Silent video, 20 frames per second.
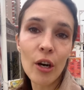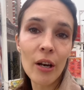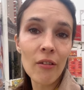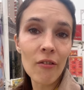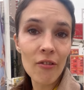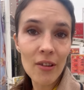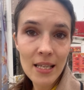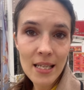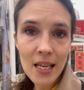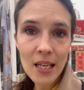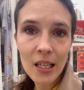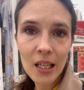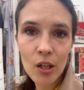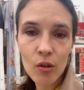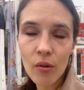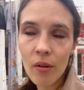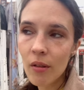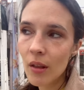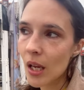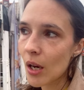and visit
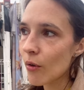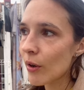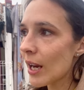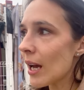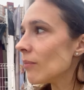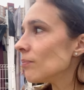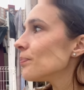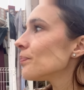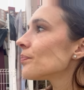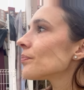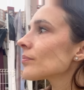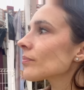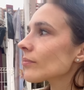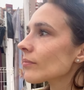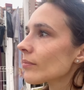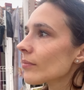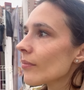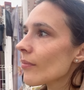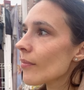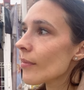here in the area.
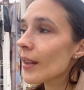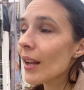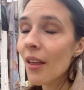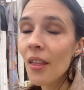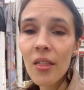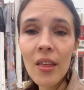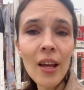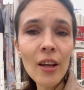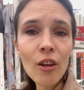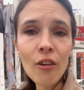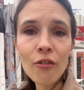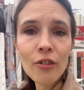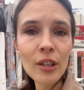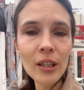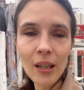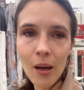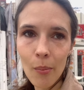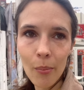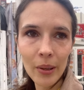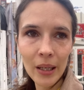Thank you for
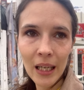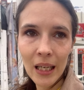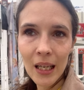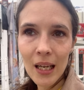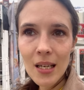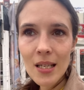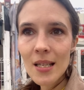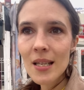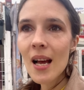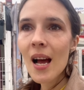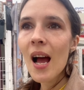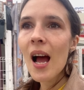accompanying us.